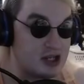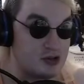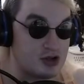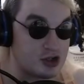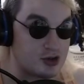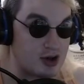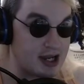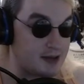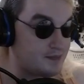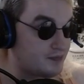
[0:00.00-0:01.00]
do
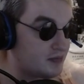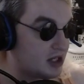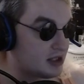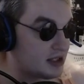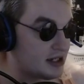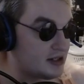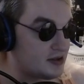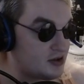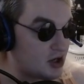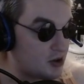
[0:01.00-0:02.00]
destroy it, then,
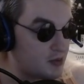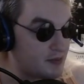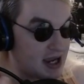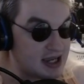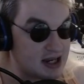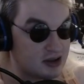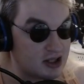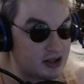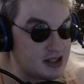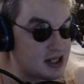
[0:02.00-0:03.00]
we might get a
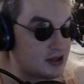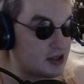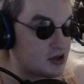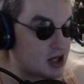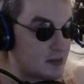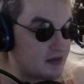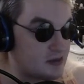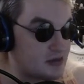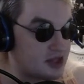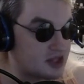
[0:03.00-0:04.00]
little intel that they're coming
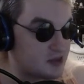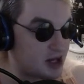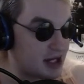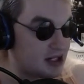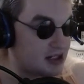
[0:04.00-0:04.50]
from this way.